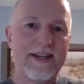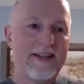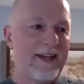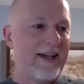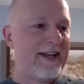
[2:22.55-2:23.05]

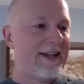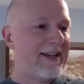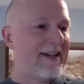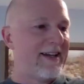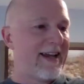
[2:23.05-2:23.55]
and
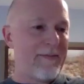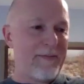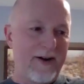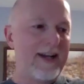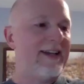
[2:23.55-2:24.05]
then got
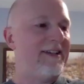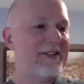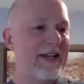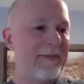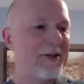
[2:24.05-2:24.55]
married,
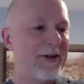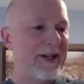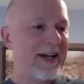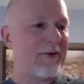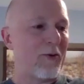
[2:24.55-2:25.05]
stopped
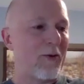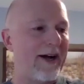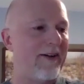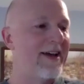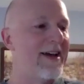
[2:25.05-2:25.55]
doing that for a
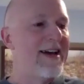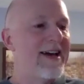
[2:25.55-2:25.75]
while.